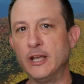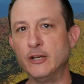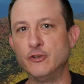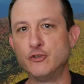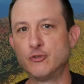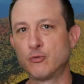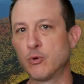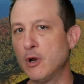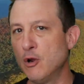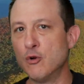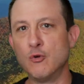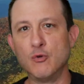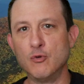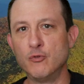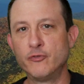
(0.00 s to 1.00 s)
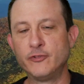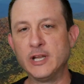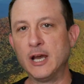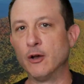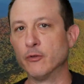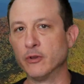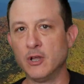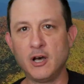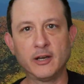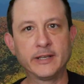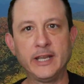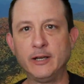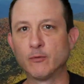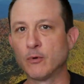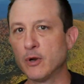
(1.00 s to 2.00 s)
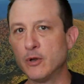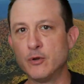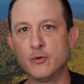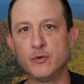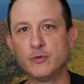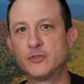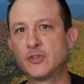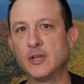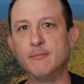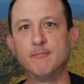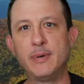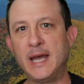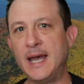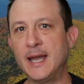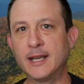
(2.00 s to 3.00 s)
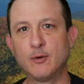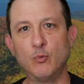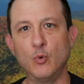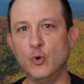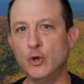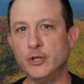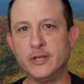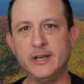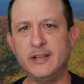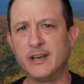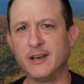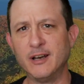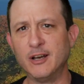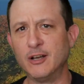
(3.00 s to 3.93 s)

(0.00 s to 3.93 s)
and drove down logging roads and backwood